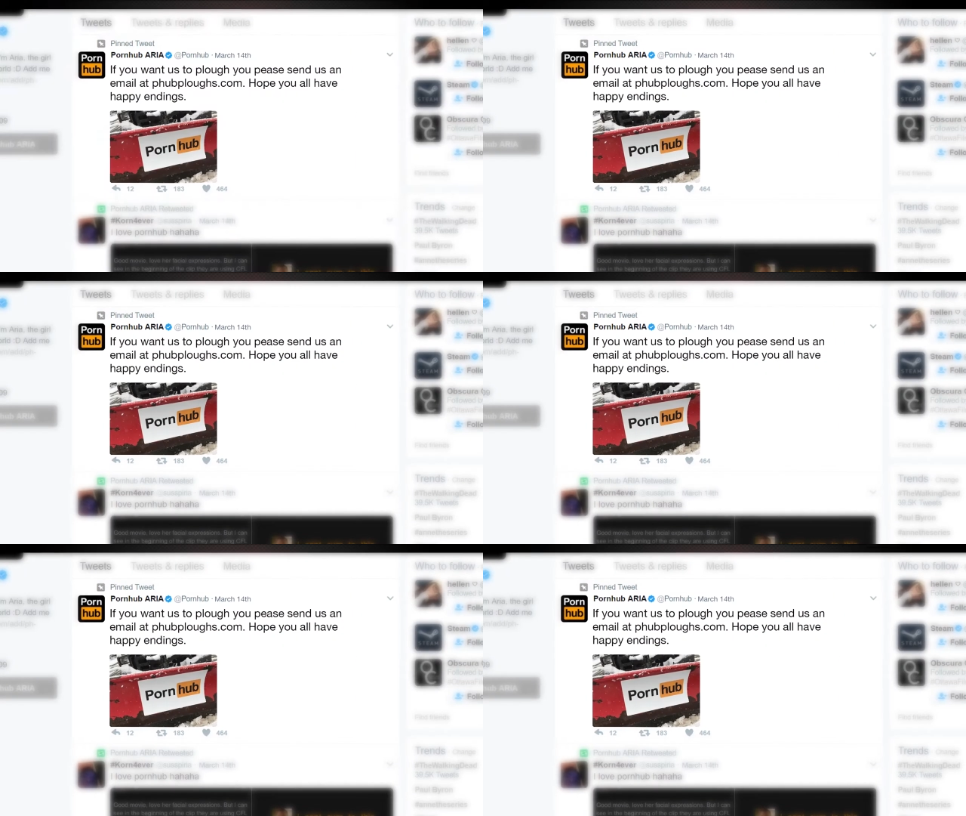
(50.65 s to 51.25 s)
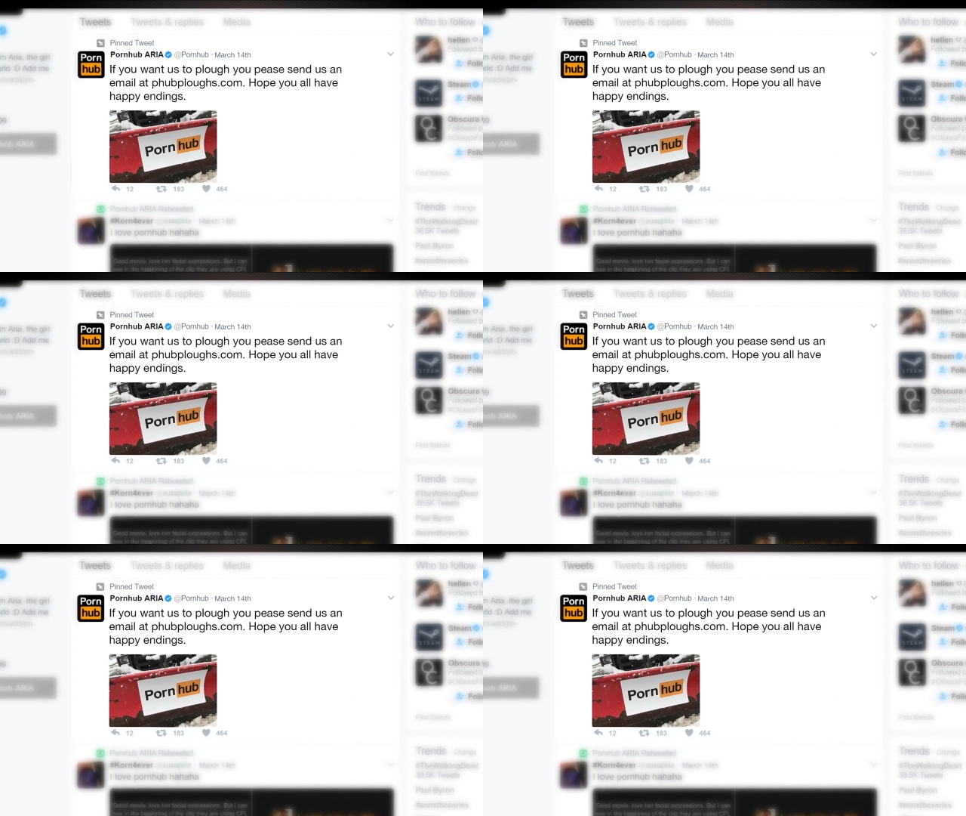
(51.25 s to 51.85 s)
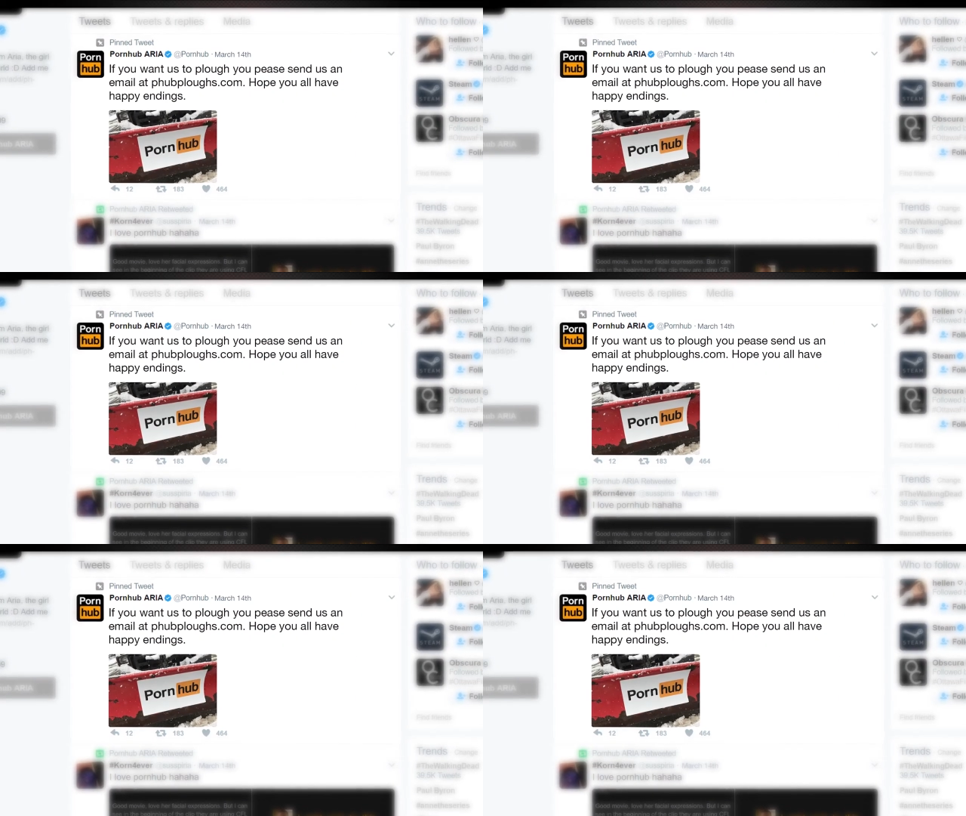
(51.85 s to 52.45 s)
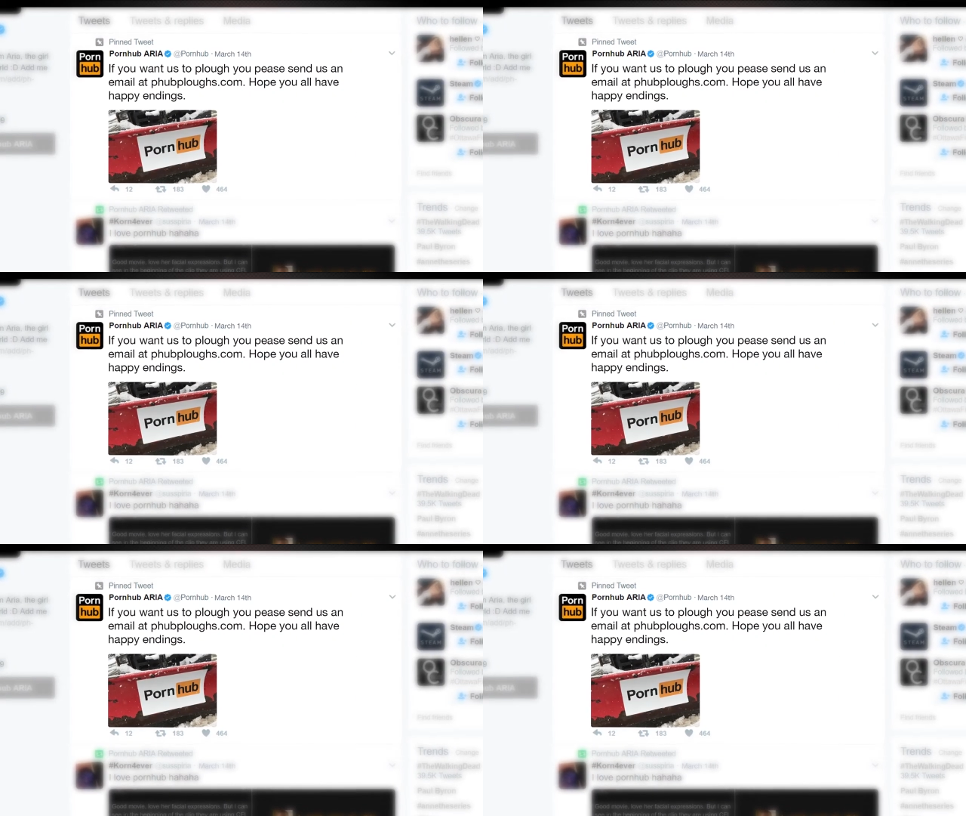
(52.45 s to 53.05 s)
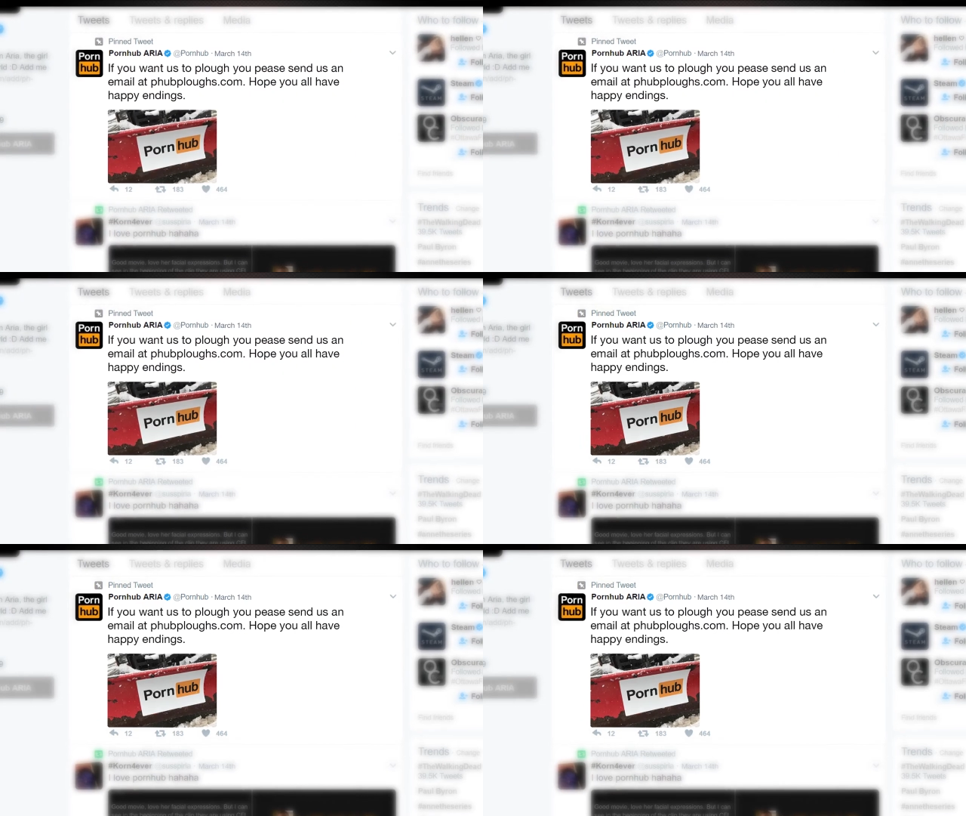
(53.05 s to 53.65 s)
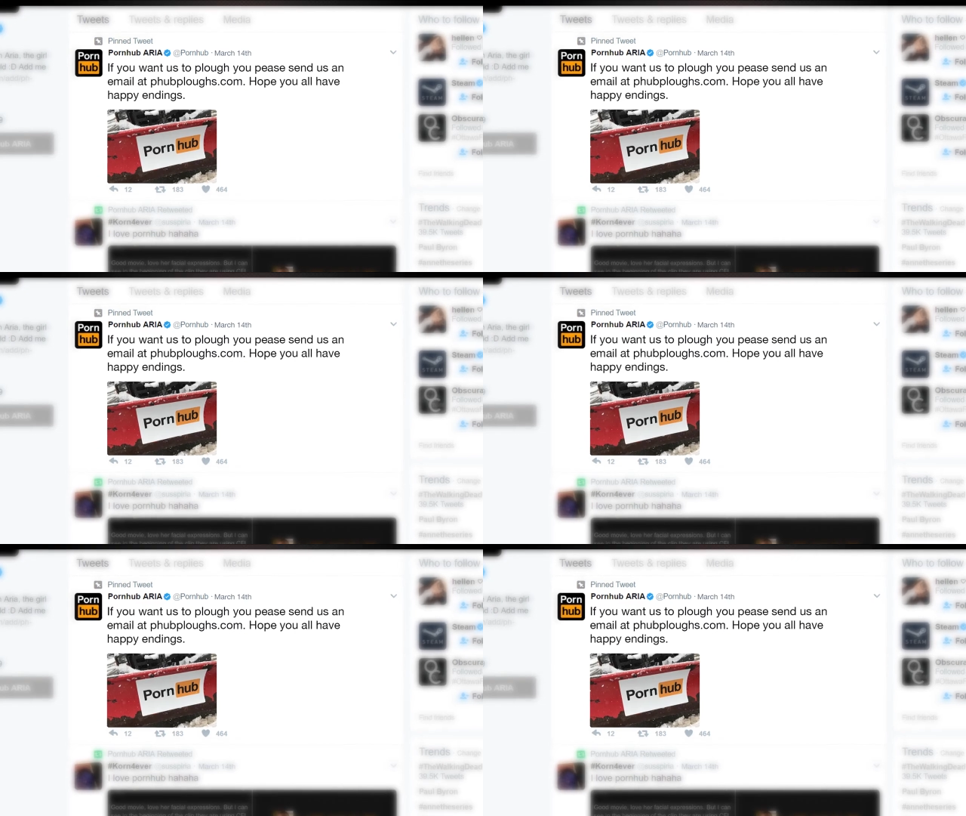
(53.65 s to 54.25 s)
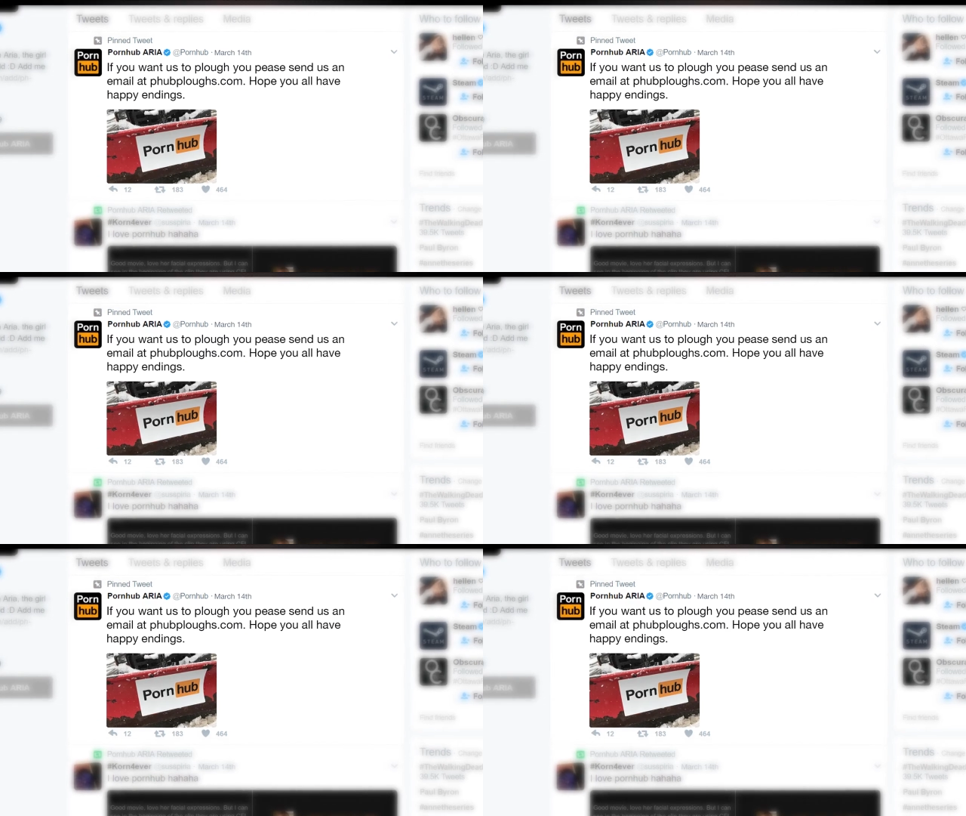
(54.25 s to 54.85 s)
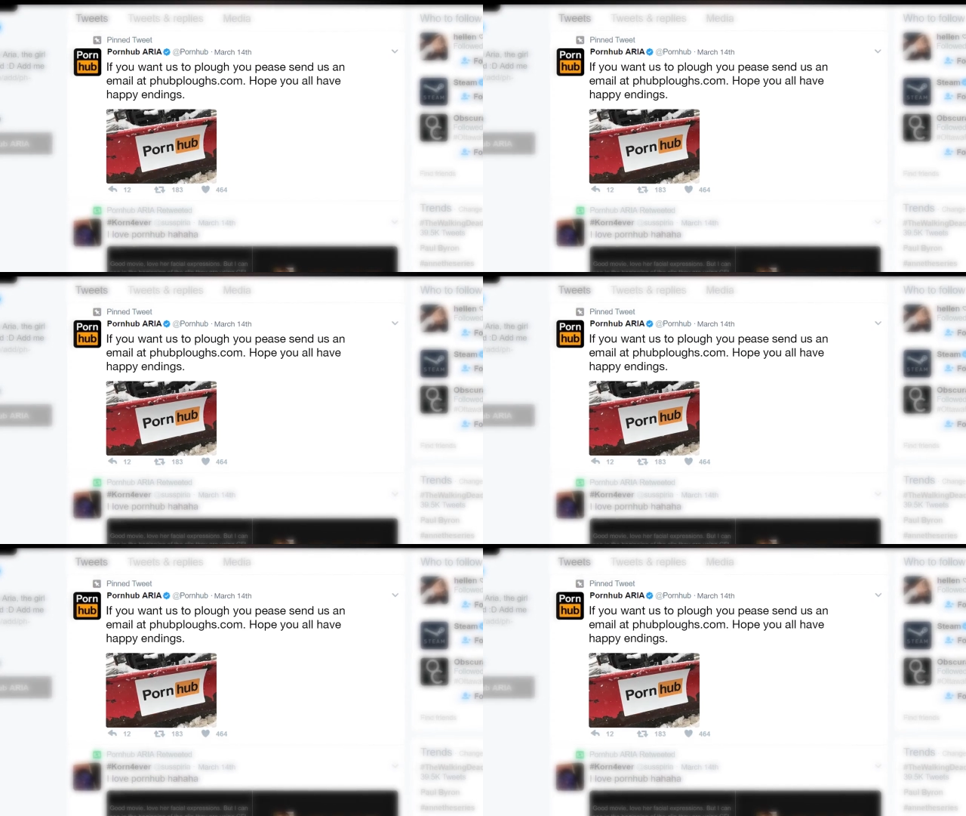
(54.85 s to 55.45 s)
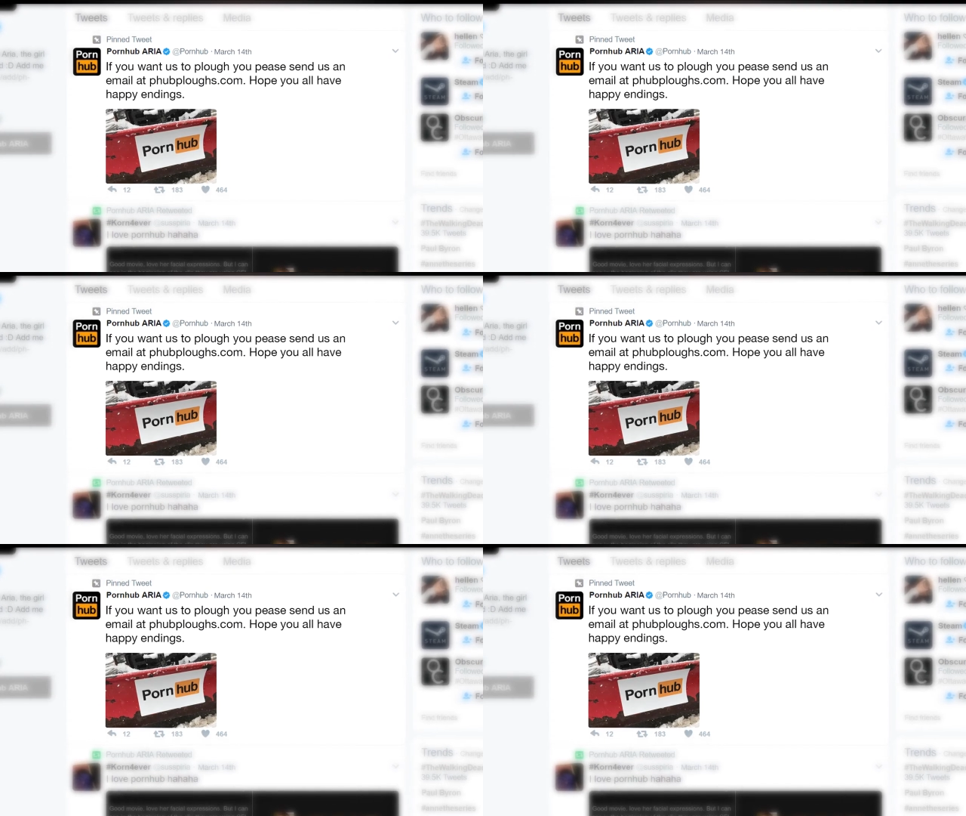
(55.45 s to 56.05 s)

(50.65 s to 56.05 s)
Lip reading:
No face is visible, so there are no lips to read.